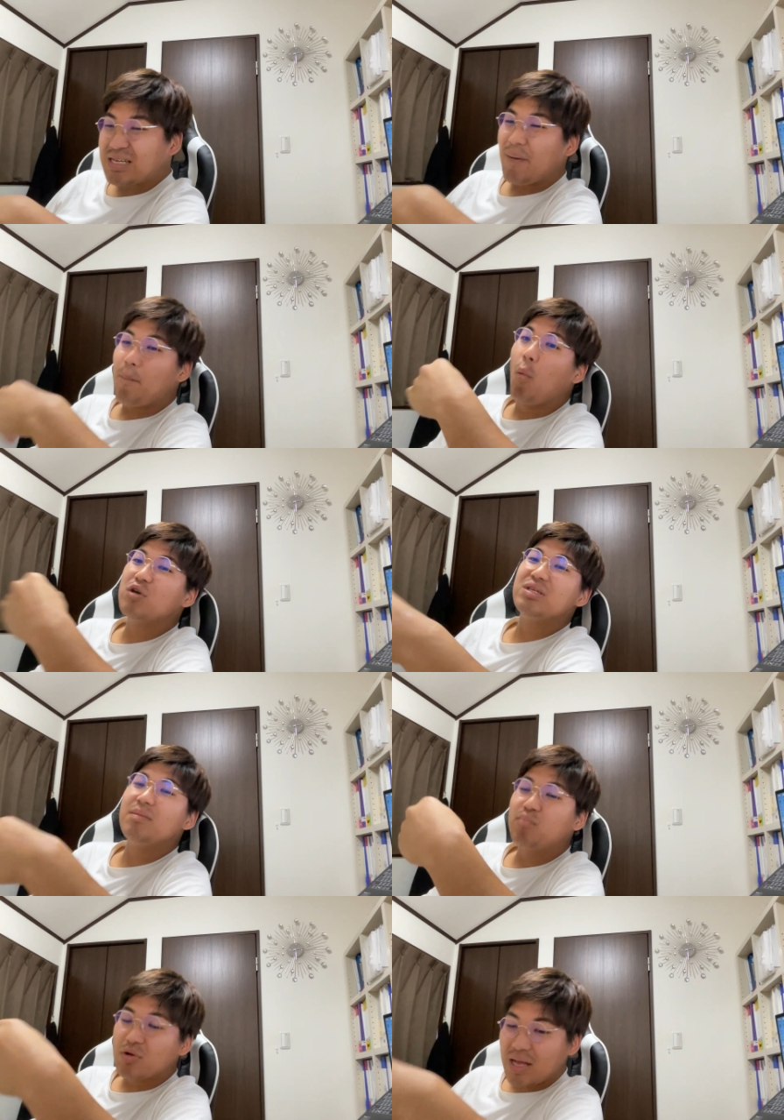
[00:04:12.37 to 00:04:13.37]
most
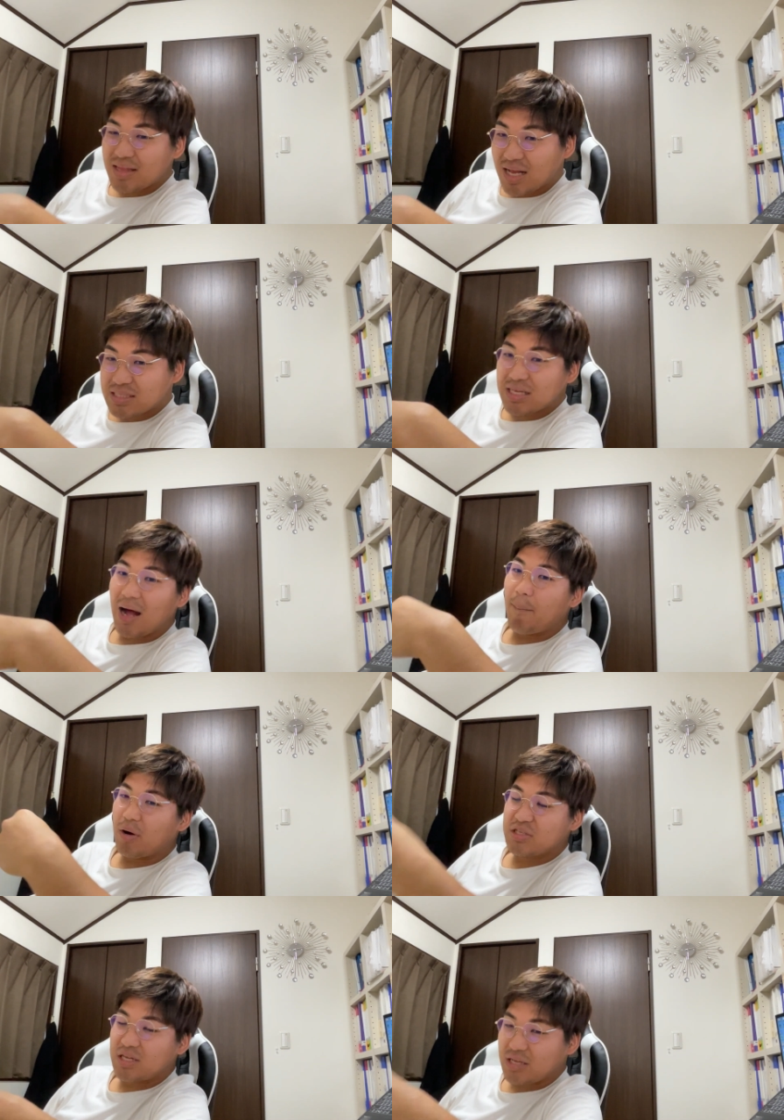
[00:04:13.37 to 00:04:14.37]
important at the
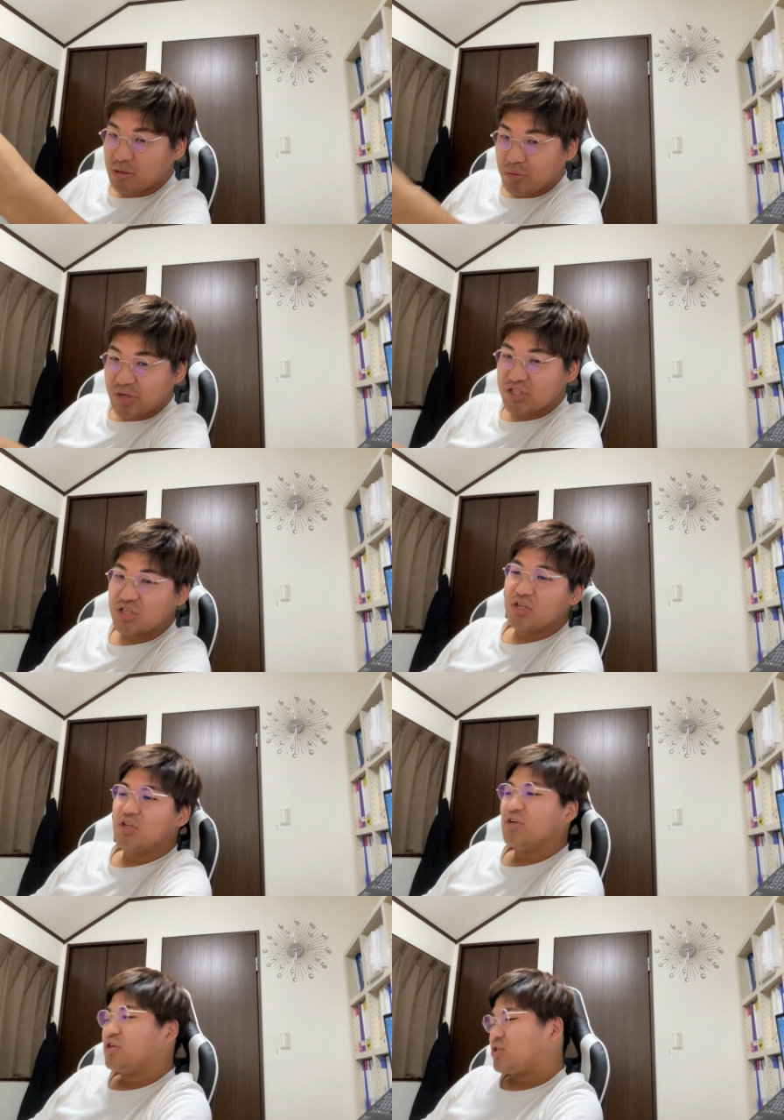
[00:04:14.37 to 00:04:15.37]
master English.
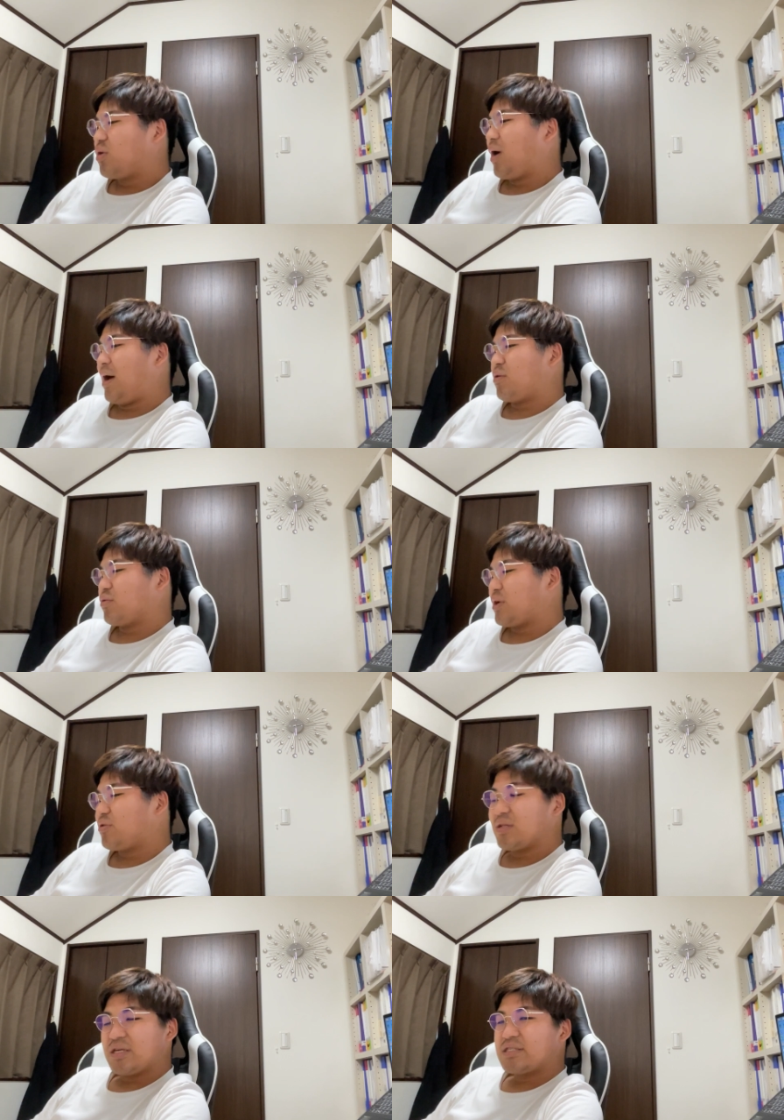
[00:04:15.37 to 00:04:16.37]
So I
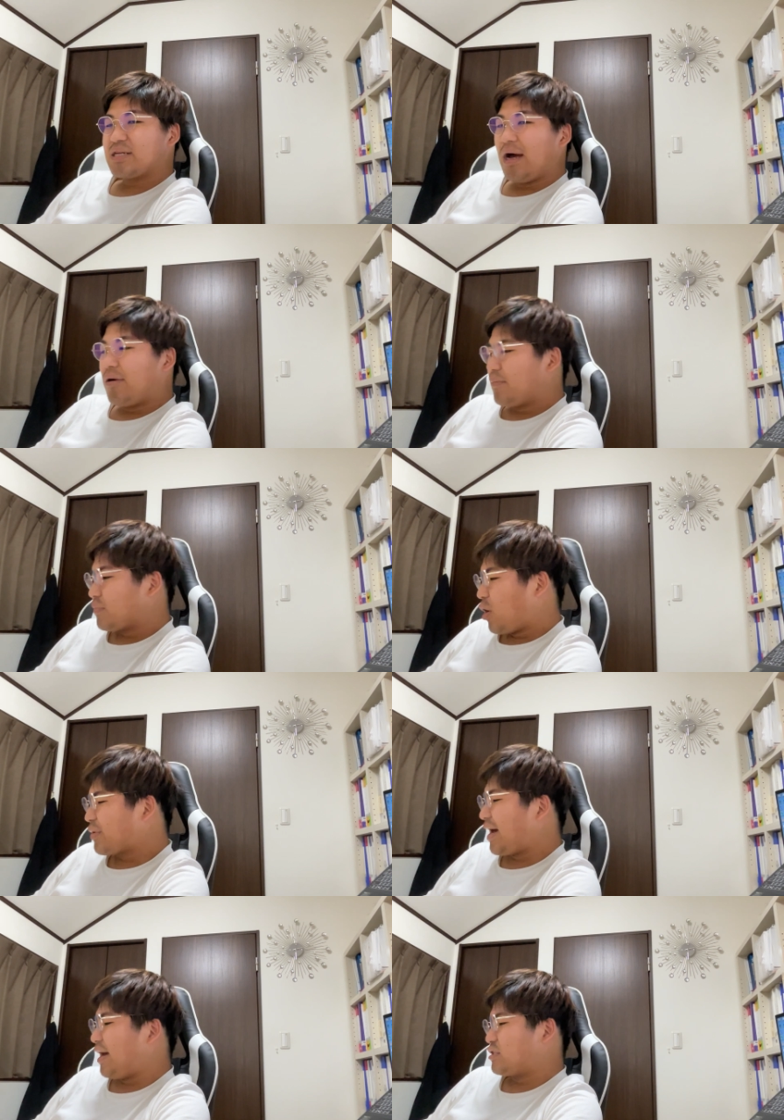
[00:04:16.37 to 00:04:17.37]
continue this style.
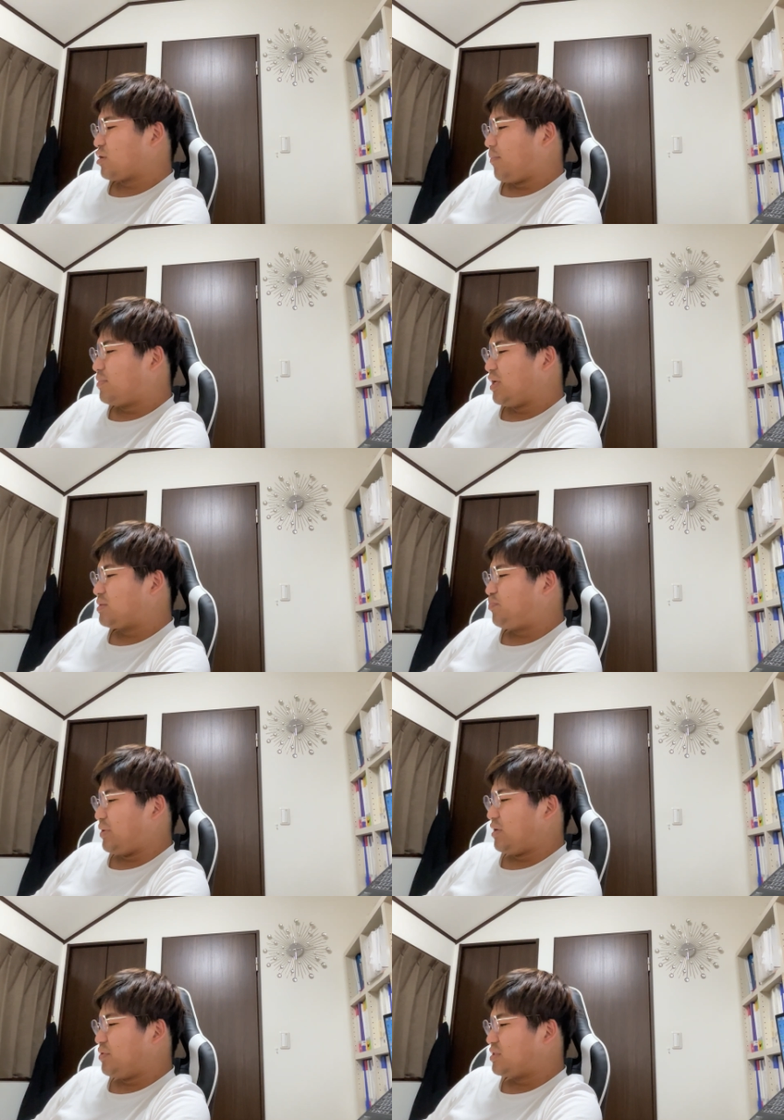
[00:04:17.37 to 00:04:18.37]
Okay, so this
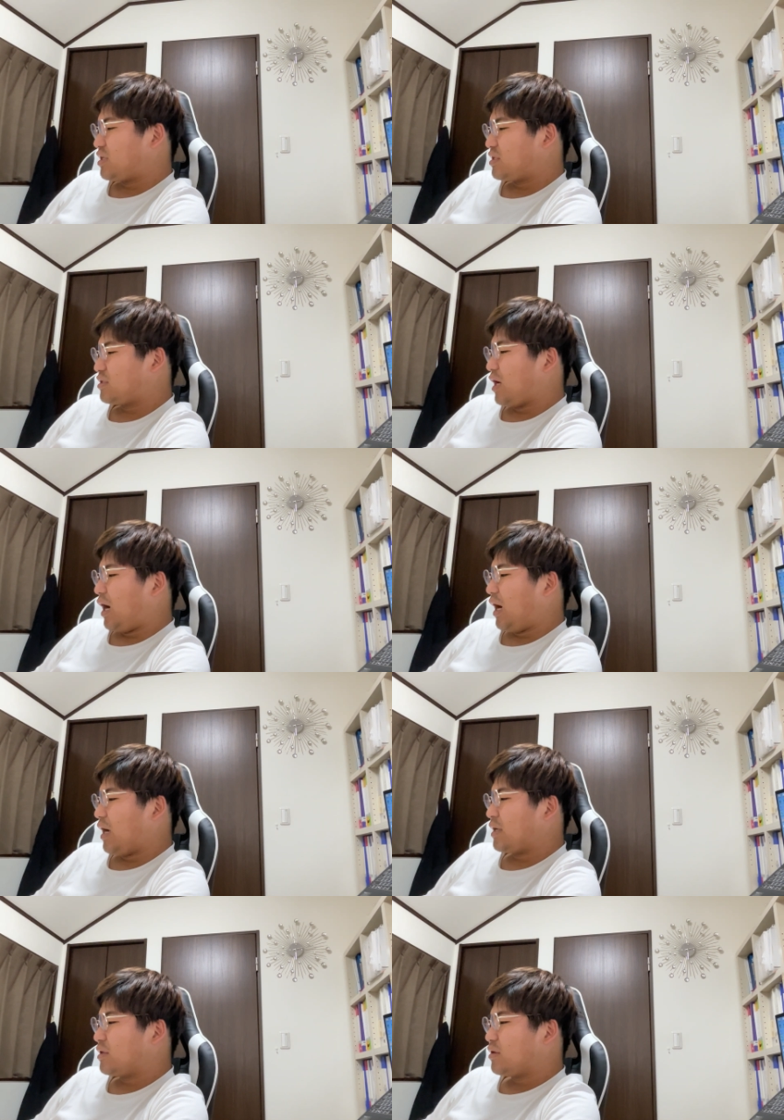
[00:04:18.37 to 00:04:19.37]
video is
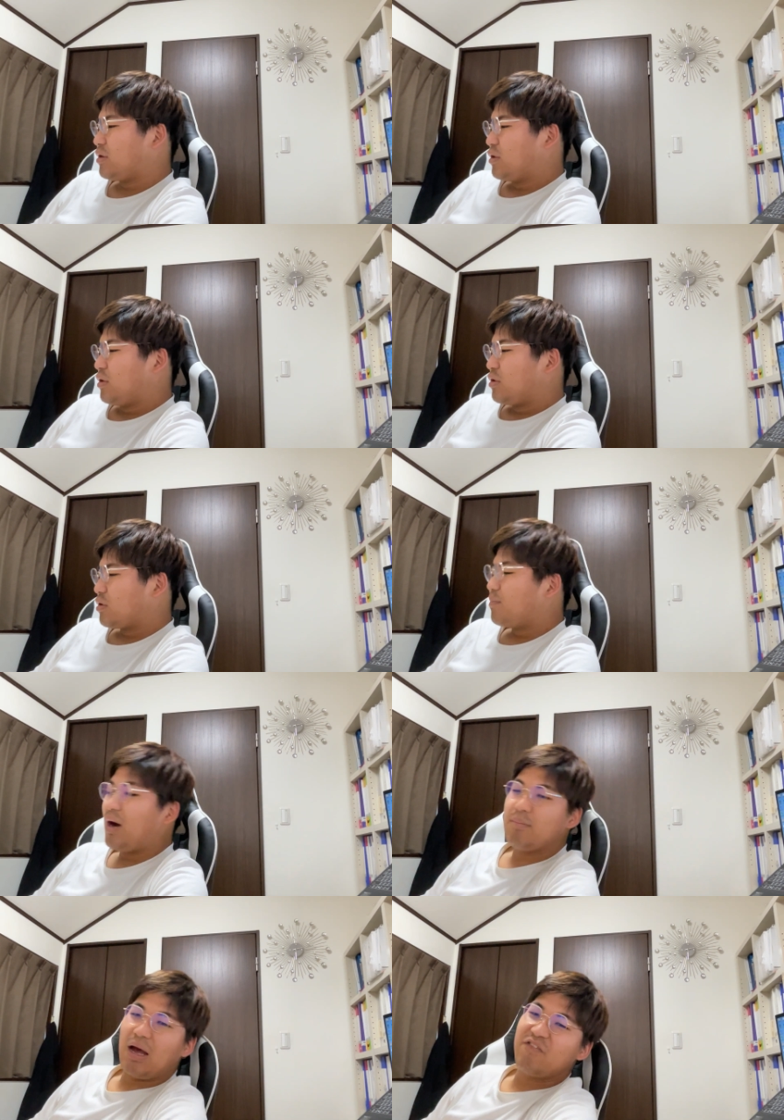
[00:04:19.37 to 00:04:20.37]
done.
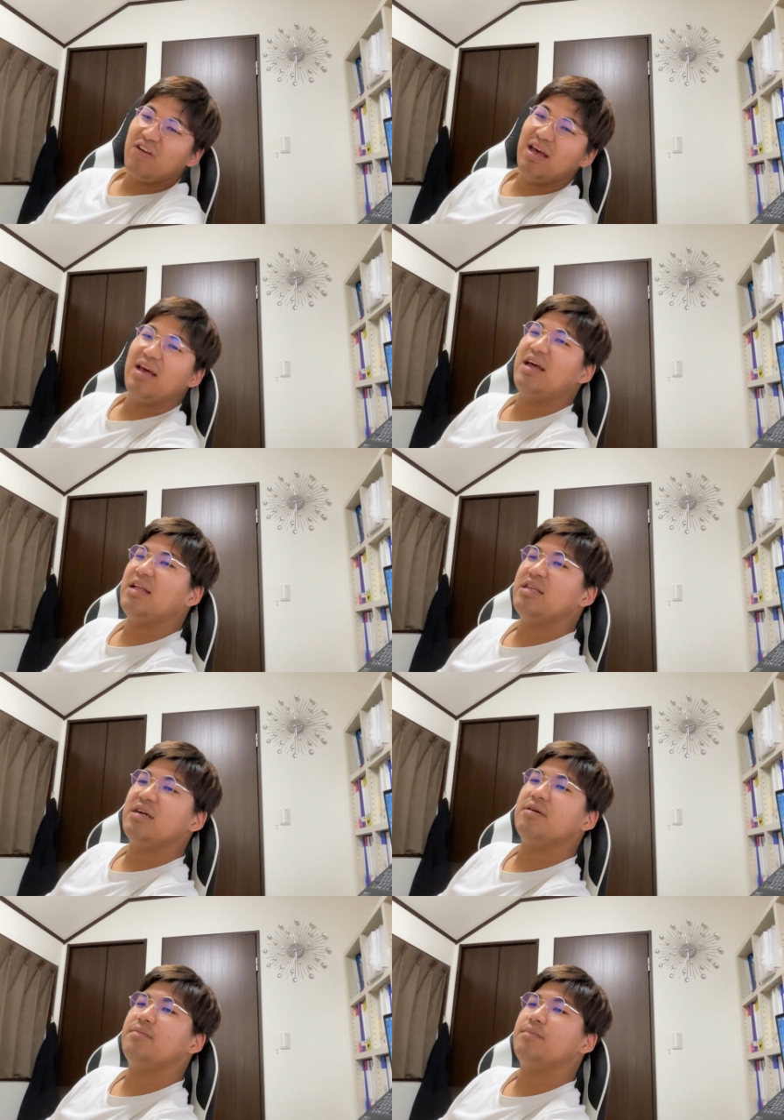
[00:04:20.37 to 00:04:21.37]
Goodbye, my friend.